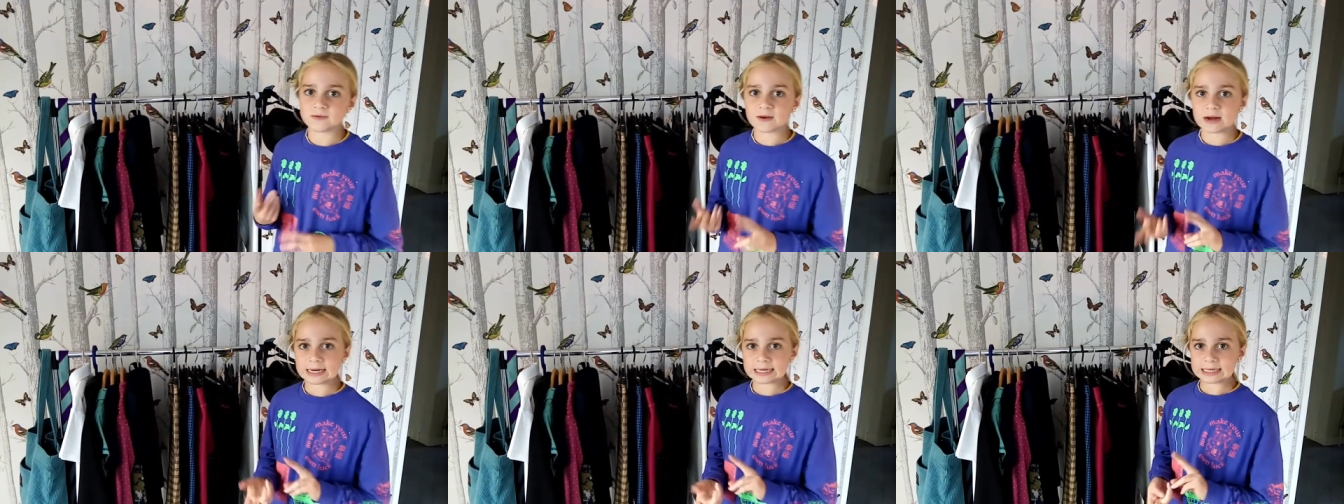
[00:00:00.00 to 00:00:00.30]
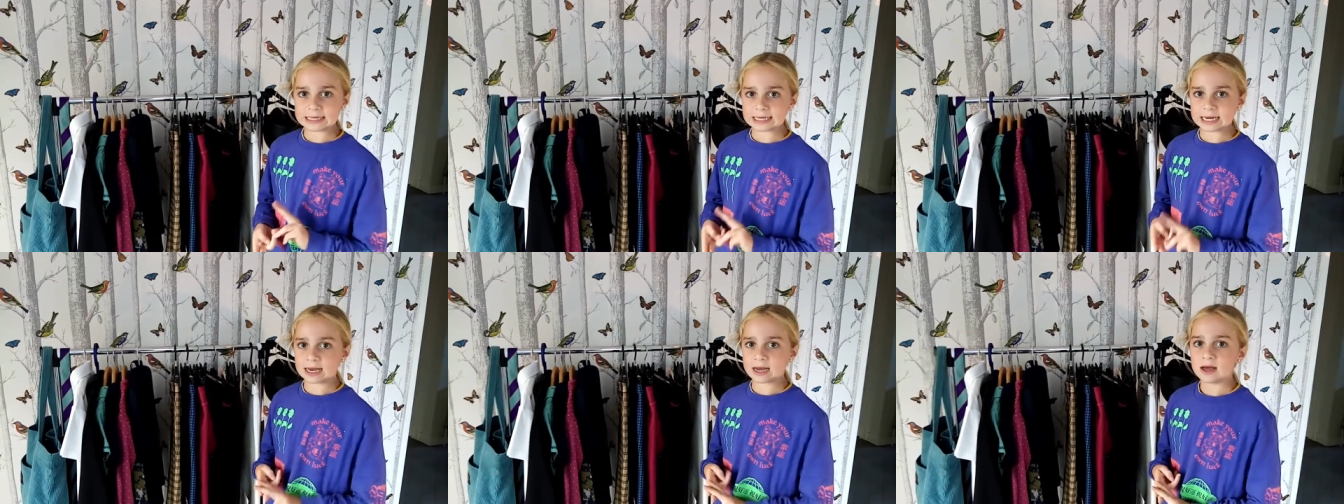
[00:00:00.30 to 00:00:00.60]

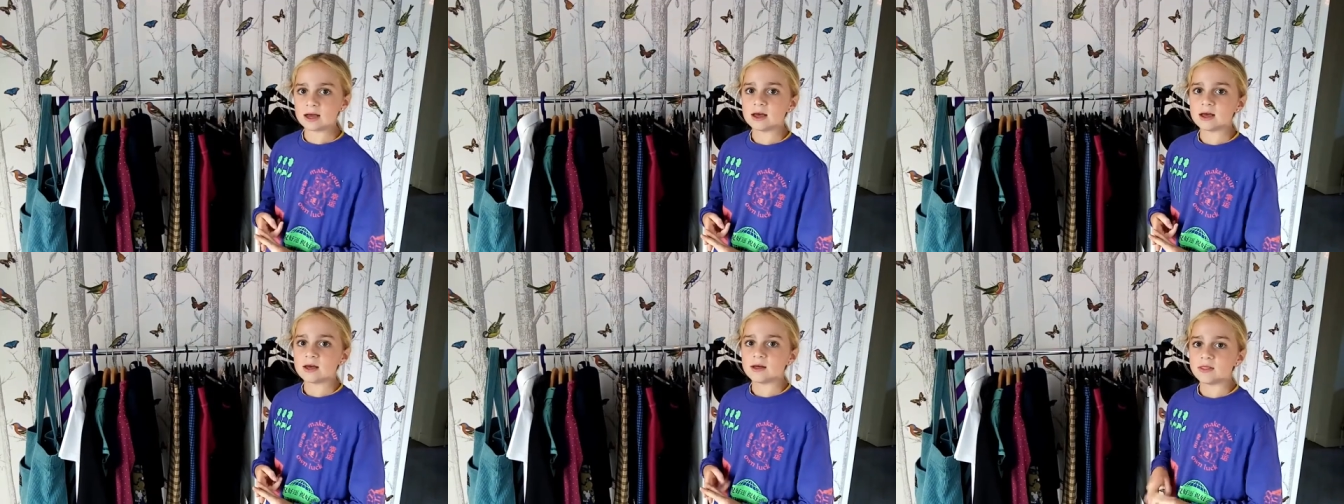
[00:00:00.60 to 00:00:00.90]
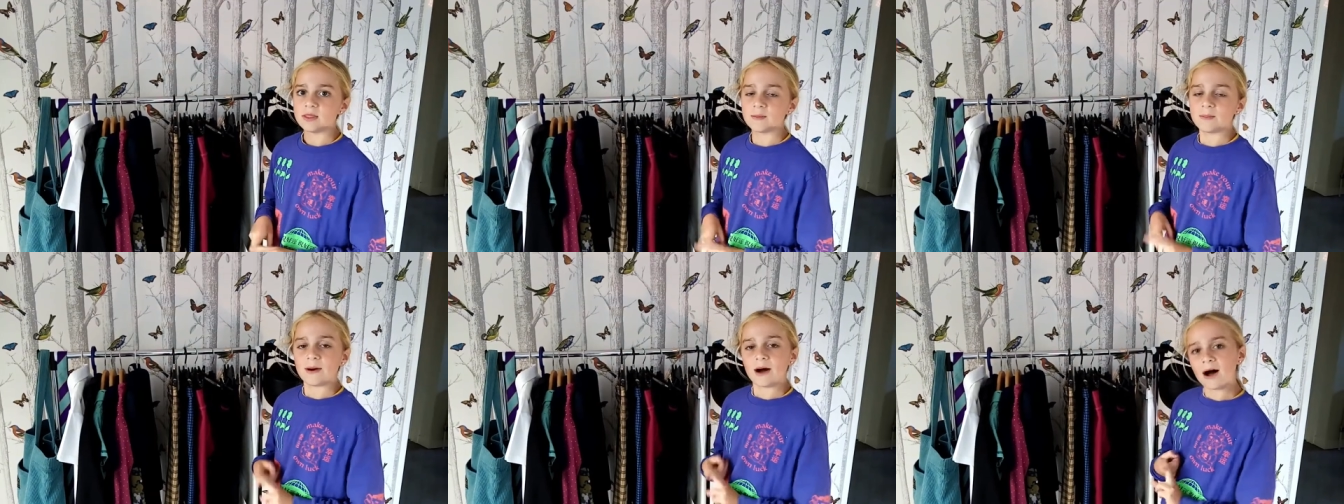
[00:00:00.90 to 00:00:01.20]
finding
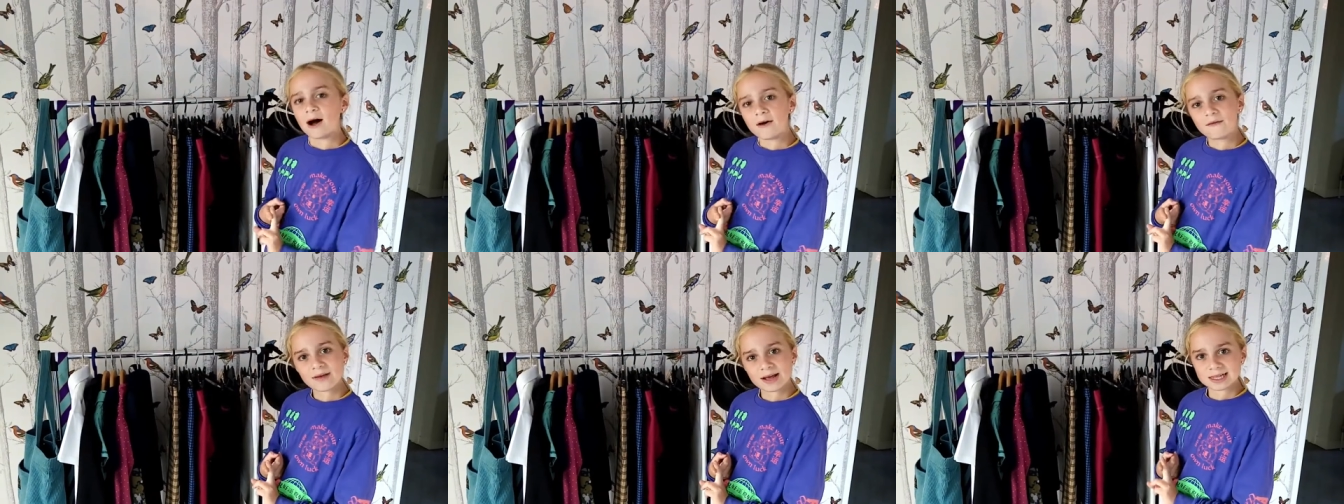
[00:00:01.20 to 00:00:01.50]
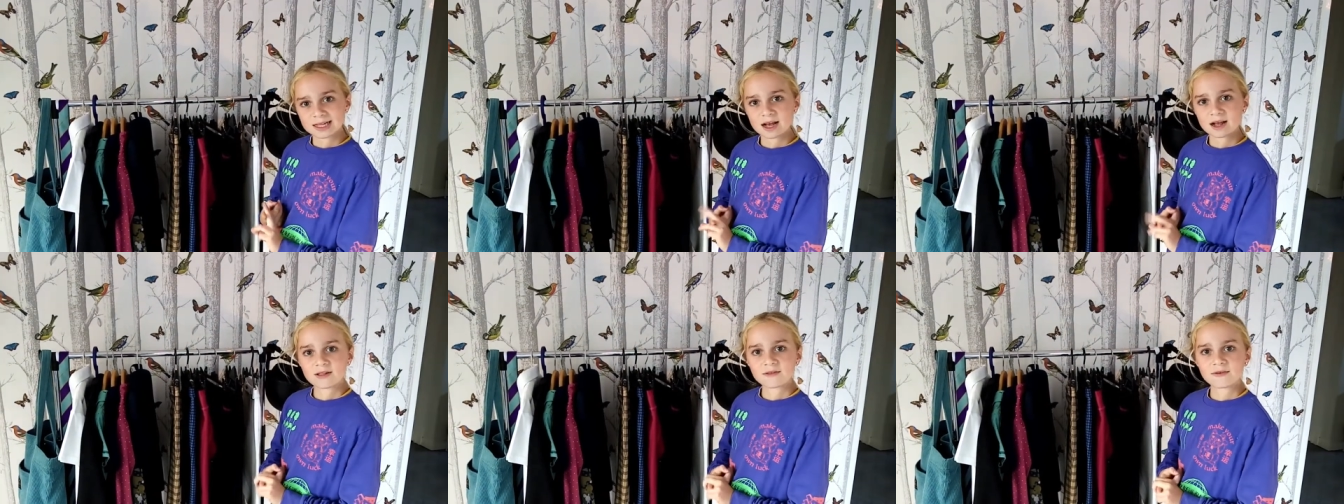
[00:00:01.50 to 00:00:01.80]
the perfect
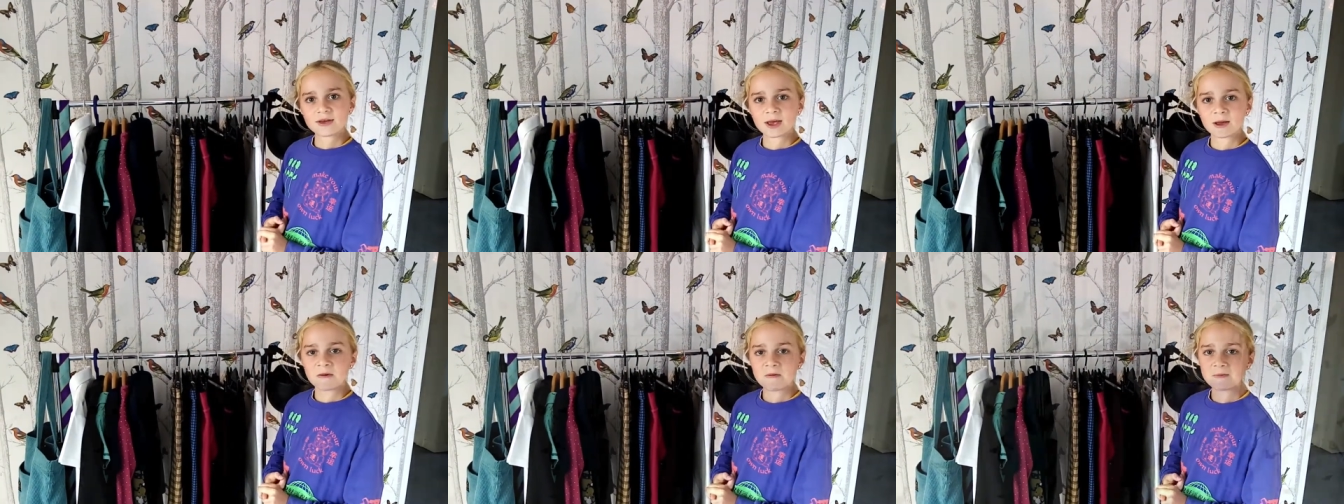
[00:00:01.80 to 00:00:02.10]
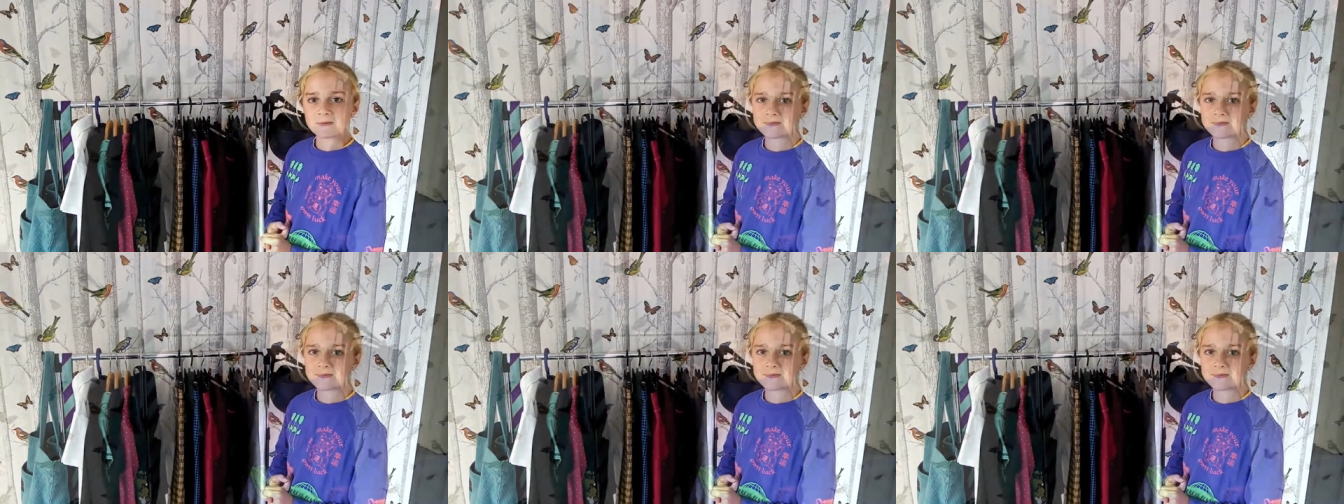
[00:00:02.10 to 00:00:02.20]
size for you.